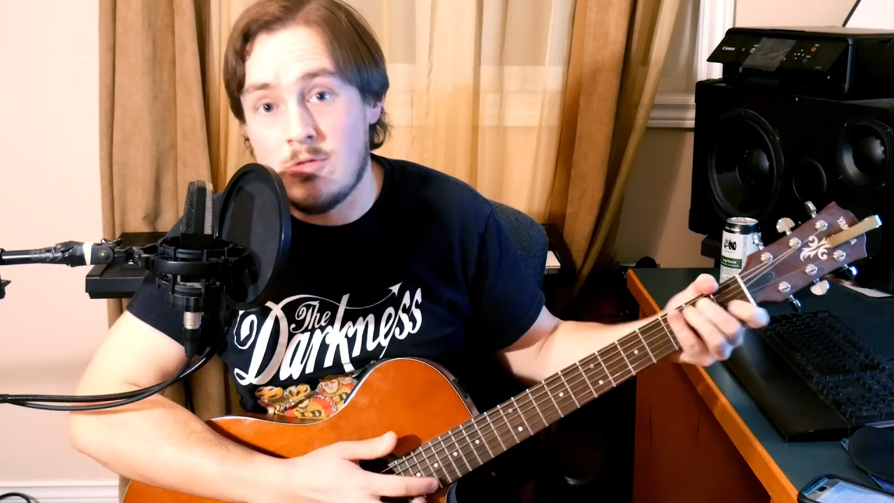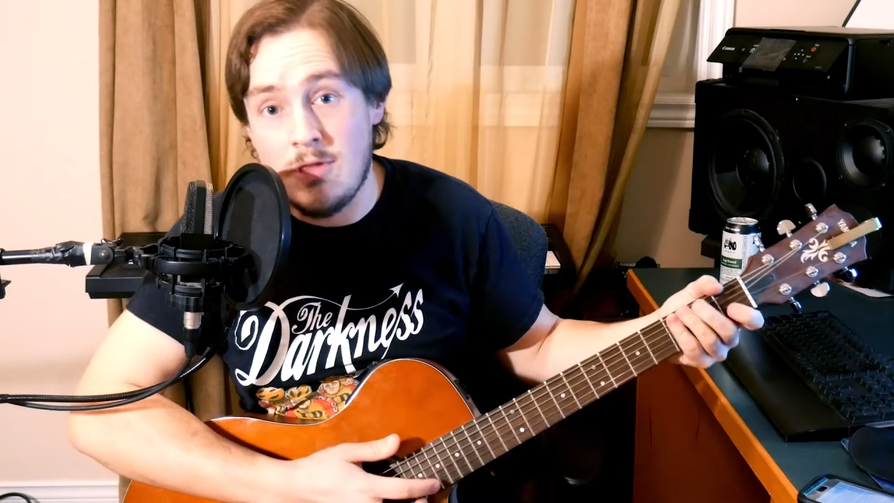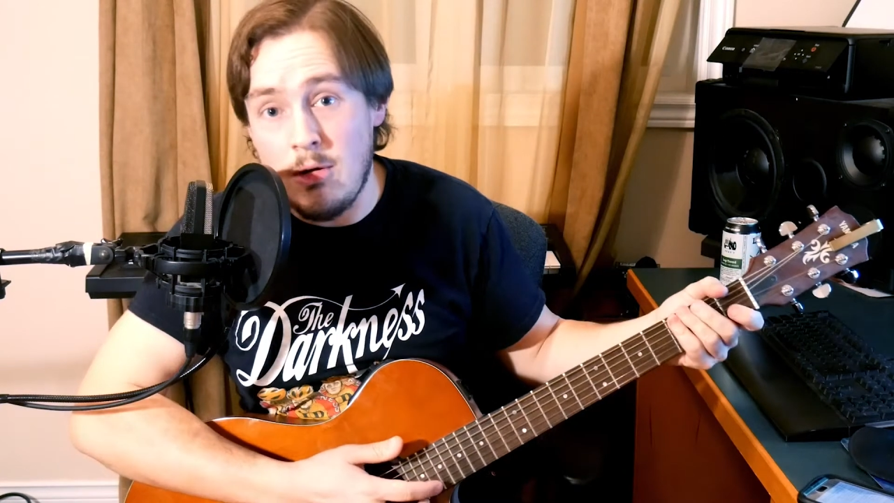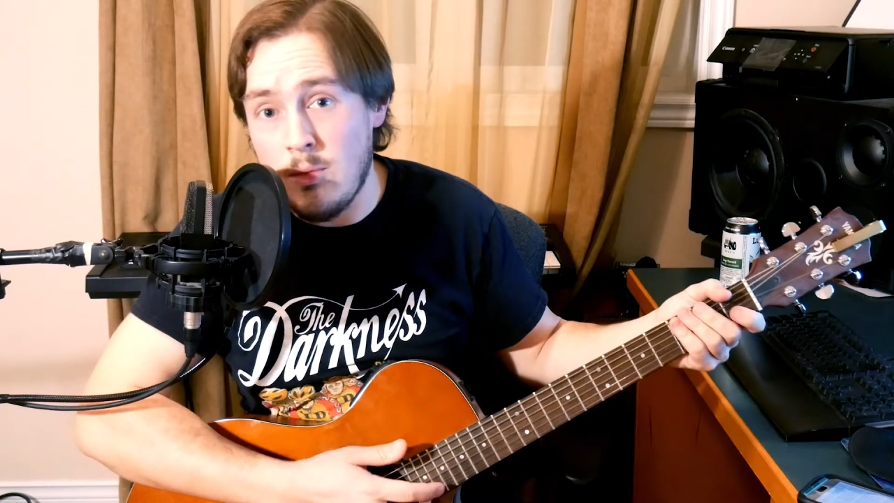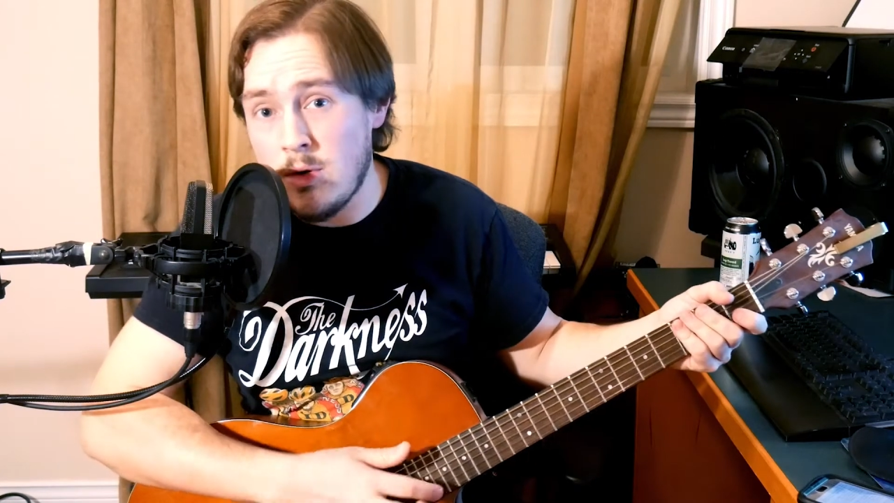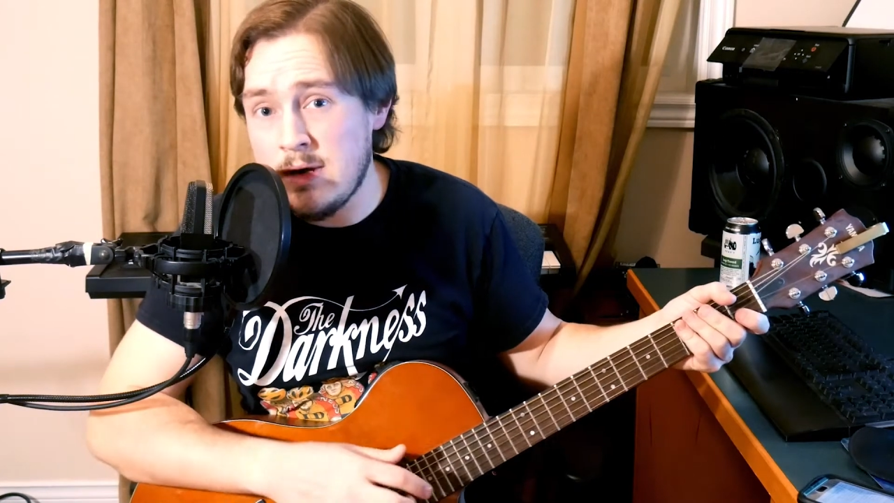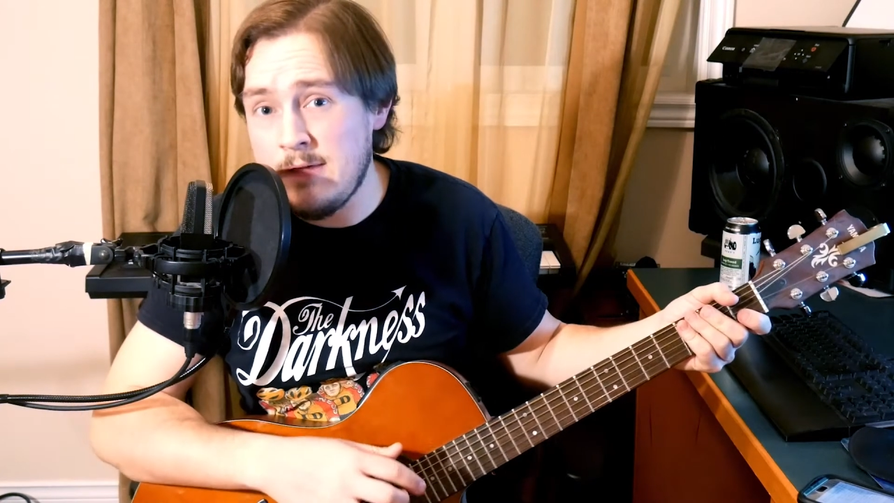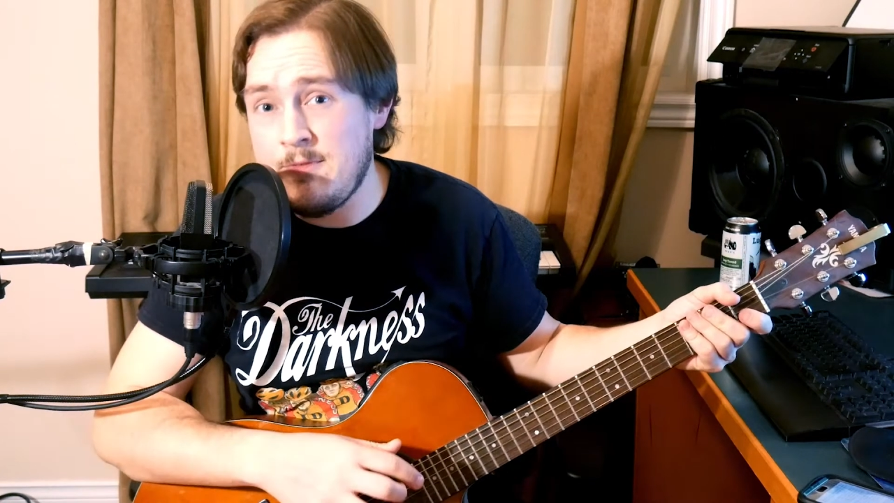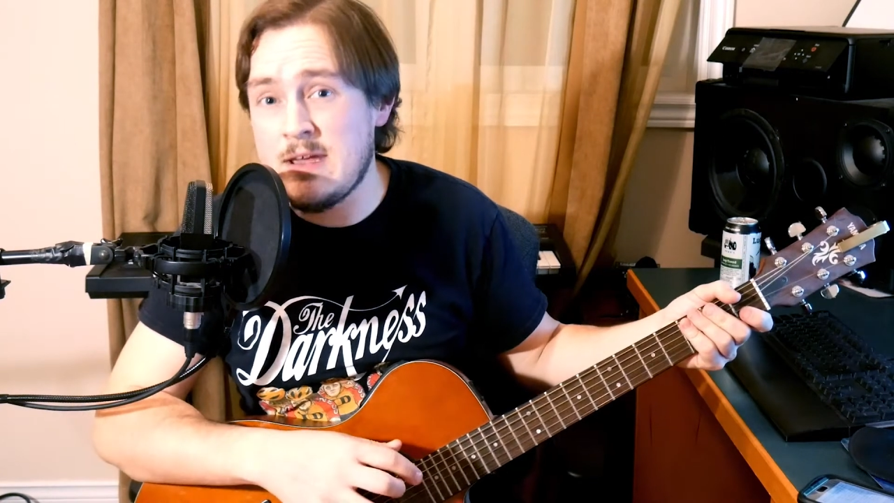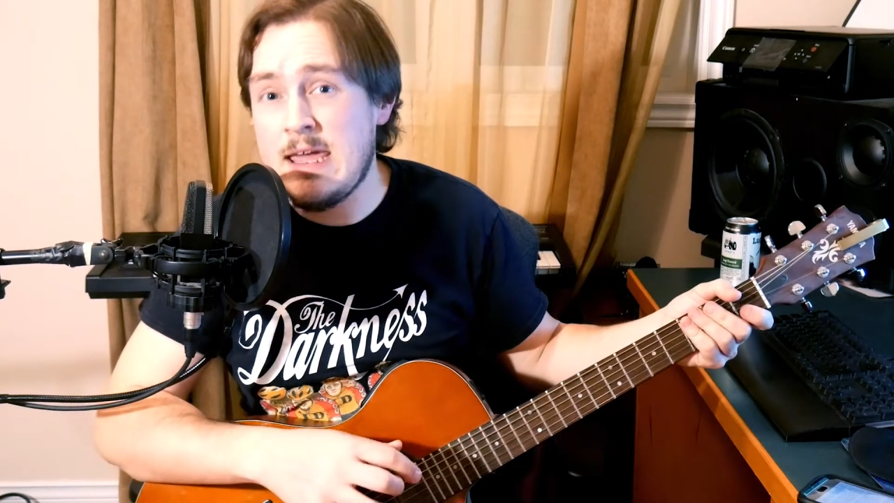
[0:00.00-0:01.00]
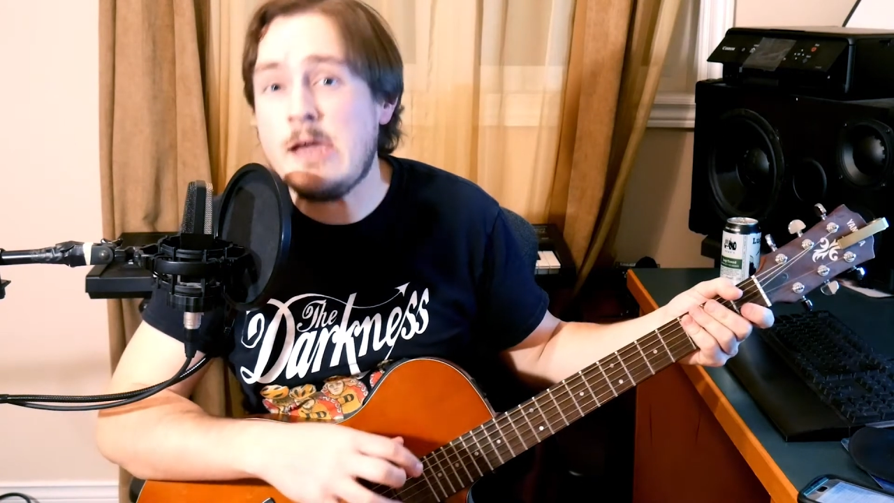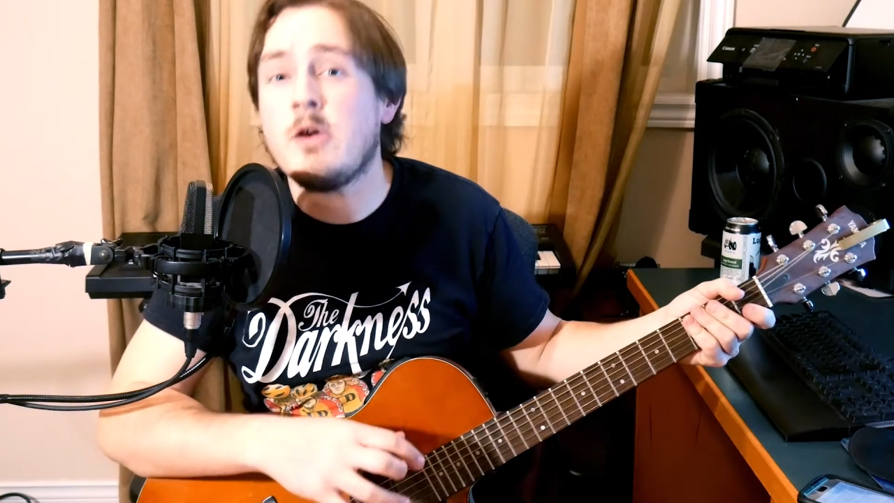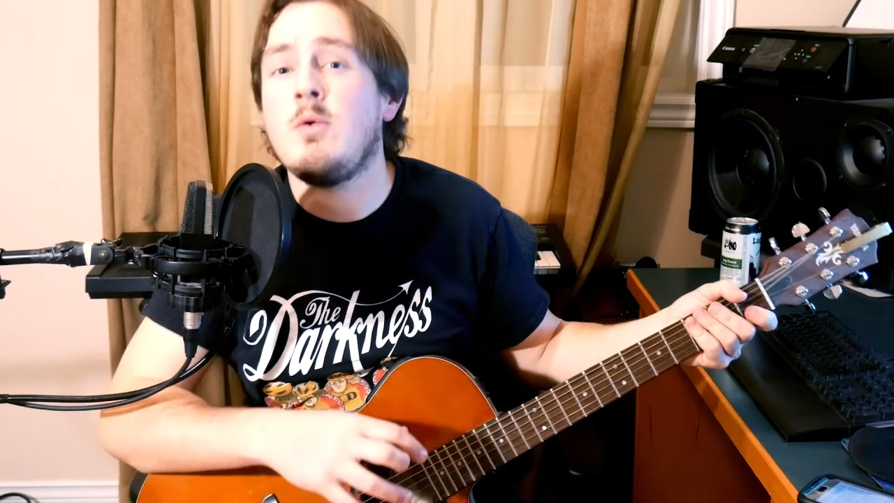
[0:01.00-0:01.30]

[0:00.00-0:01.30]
Don't worry if you can't